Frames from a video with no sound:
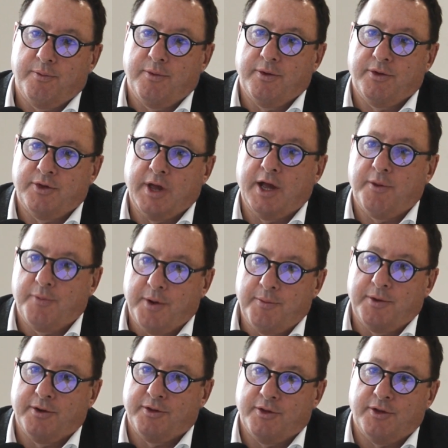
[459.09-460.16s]
say
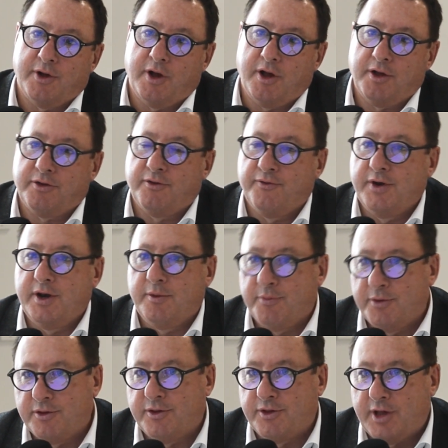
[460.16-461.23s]
people is at the heart of any
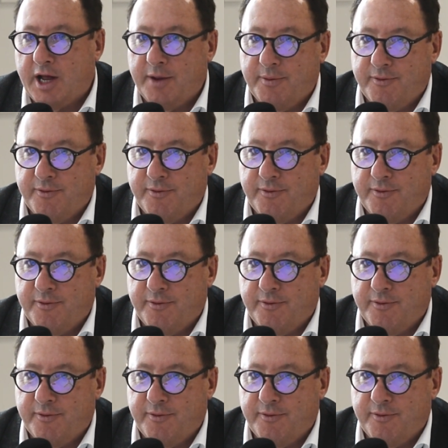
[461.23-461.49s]
business I'm